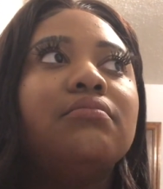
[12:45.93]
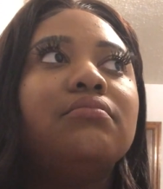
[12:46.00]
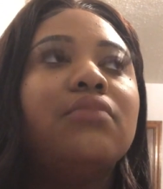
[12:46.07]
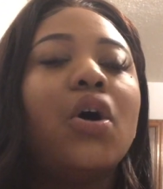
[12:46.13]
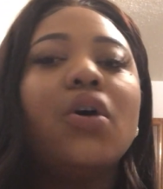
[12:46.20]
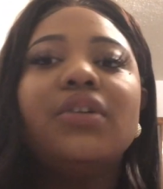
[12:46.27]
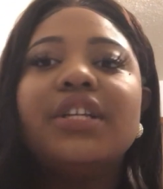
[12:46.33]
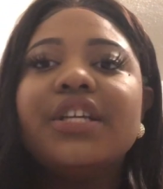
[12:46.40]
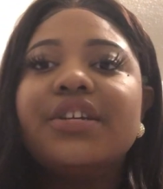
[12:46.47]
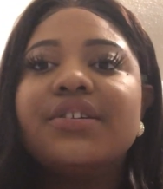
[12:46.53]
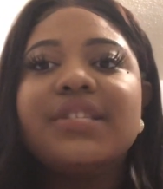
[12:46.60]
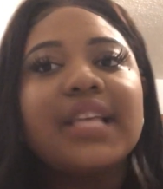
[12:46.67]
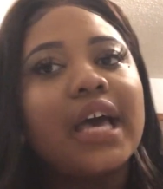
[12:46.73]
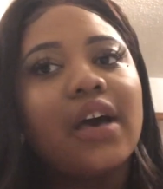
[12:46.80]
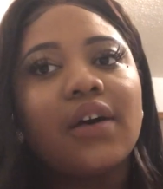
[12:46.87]
holding
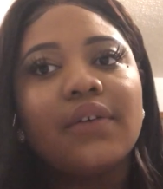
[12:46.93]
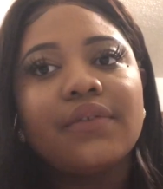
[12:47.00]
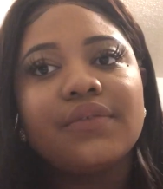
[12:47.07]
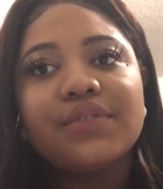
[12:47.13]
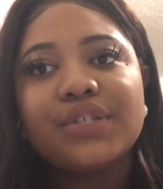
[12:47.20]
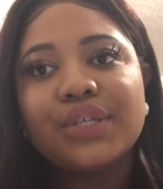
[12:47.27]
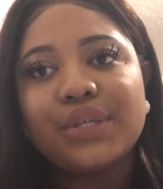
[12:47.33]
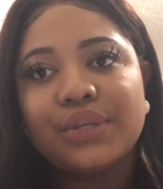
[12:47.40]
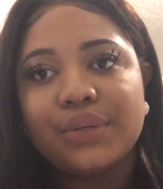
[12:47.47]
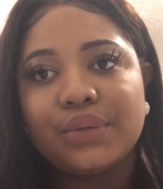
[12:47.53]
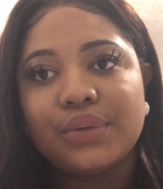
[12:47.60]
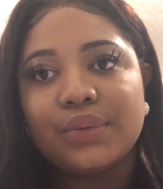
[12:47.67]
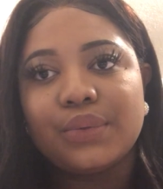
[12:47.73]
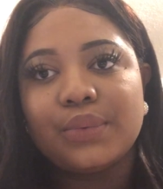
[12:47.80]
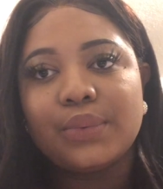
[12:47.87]
yourself
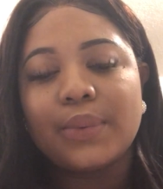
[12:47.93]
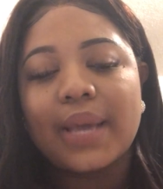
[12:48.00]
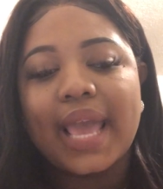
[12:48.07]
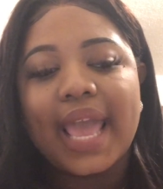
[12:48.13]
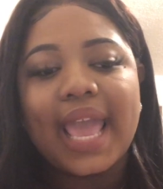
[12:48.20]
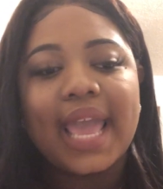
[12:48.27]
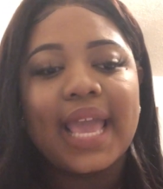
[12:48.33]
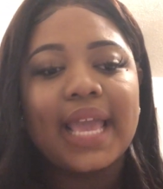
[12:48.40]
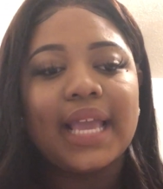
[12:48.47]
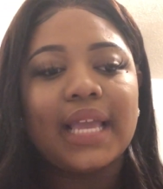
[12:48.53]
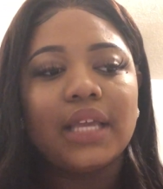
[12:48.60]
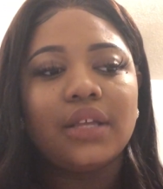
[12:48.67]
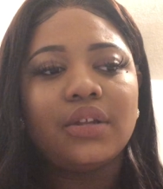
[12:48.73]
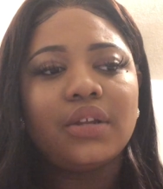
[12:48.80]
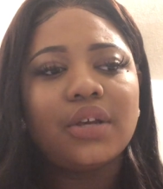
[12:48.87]
to a,
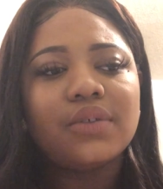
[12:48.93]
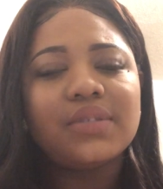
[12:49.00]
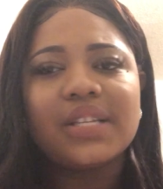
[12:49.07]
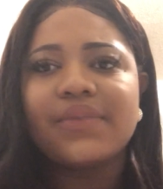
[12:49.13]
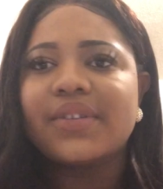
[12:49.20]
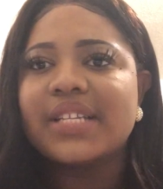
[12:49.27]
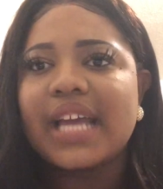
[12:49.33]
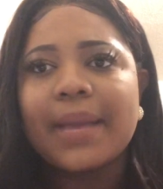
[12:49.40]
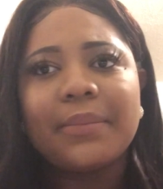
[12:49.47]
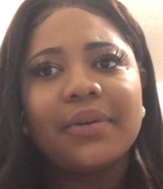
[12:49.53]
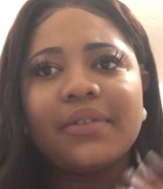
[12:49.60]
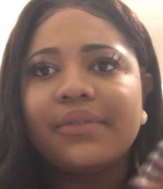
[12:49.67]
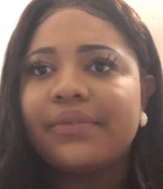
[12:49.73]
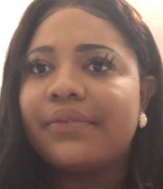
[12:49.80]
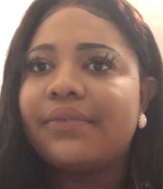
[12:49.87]
you know, different type
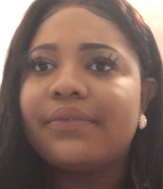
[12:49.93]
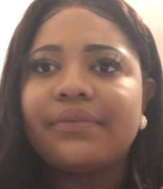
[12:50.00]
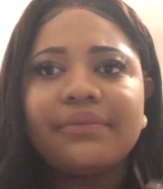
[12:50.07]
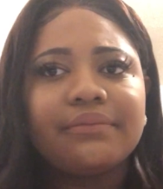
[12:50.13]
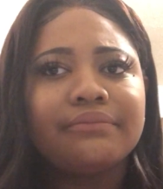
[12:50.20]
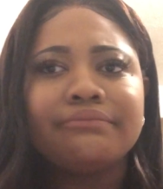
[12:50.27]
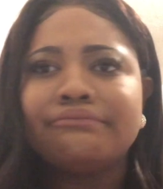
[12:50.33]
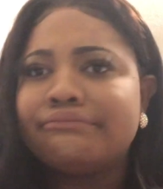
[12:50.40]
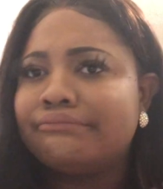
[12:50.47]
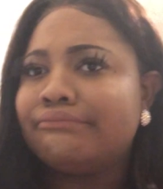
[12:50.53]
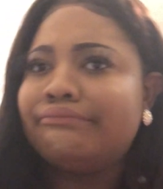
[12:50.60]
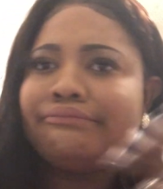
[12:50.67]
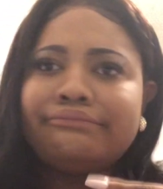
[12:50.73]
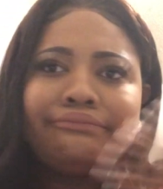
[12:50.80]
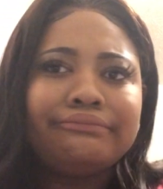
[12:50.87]
of
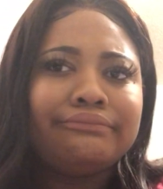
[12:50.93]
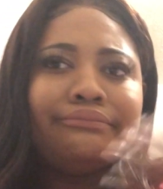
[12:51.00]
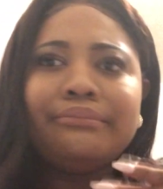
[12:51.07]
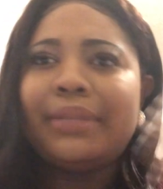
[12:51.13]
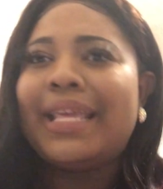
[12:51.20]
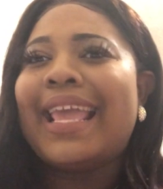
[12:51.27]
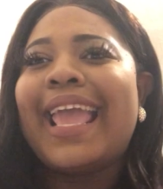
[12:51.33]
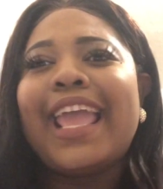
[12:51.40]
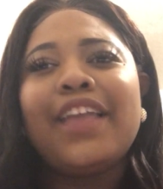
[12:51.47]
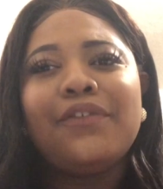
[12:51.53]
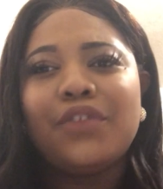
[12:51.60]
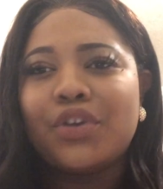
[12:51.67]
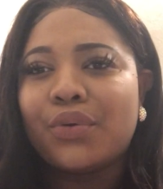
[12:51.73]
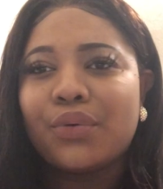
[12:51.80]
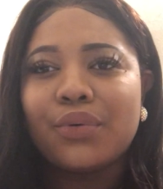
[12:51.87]

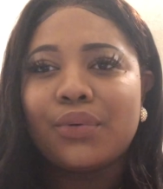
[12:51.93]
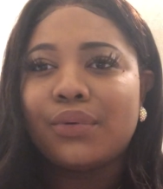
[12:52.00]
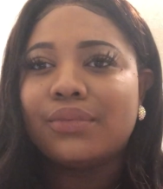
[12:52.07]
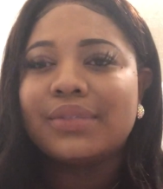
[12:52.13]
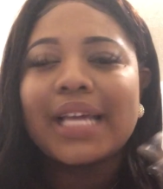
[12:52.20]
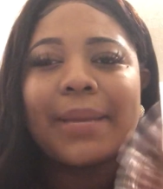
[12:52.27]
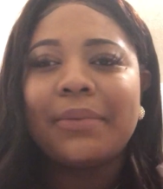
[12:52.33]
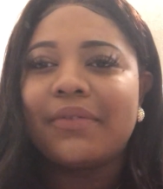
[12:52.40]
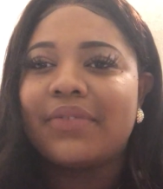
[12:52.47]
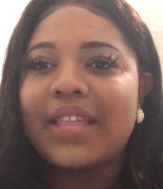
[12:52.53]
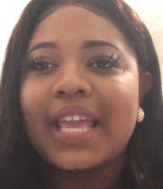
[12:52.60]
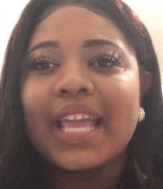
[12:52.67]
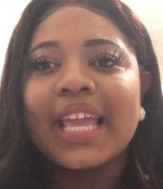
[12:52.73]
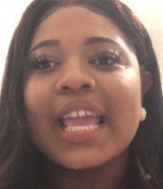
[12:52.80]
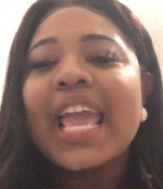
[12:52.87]
behavioral type of
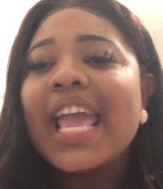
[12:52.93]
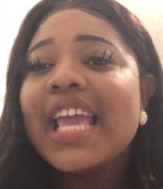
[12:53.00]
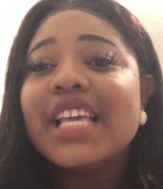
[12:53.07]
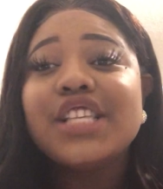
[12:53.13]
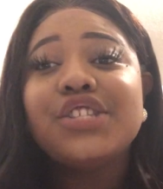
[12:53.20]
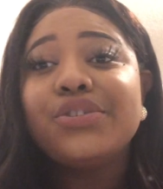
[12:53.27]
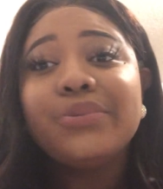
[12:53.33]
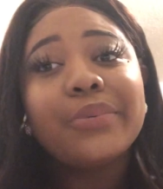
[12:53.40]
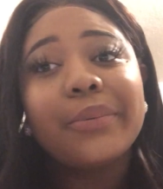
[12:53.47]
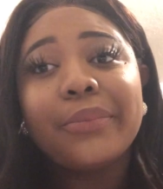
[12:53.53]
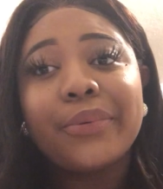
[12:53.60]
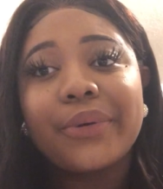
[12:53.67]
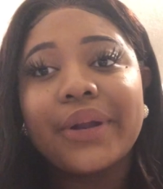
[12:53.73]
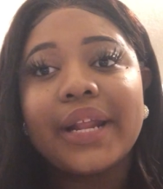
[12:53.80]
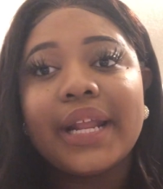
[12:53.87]
thing is super
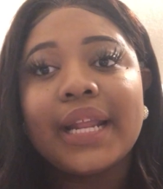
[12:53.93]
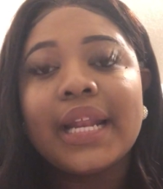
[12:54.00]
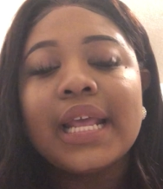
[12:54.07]
important.